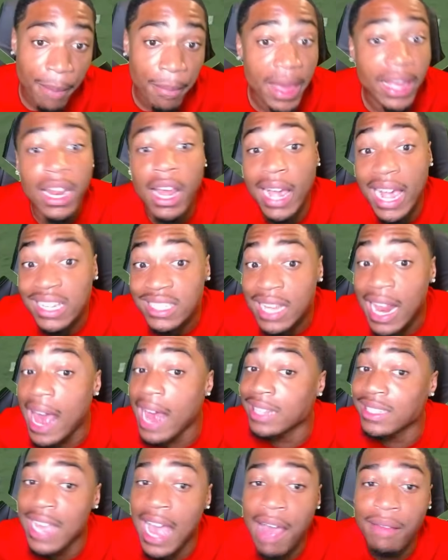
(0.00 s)
I mean, look, it's a
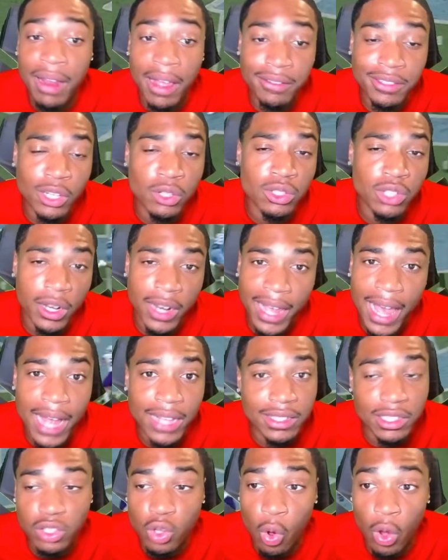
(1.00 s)
lot of time left too, so they
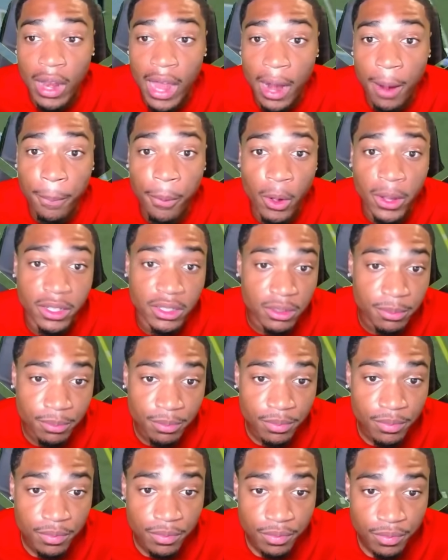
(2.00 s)
got to score a lot of points.
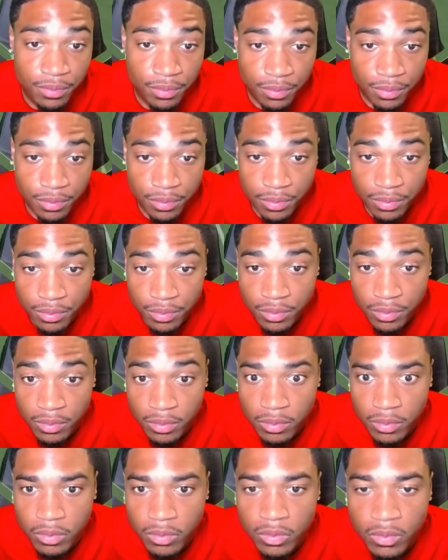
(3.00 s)

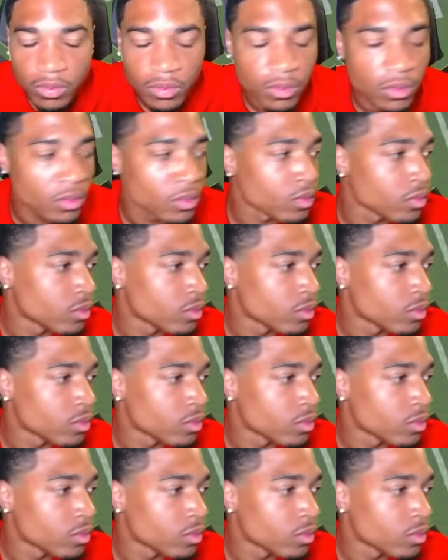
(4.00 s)
Dangerous pass.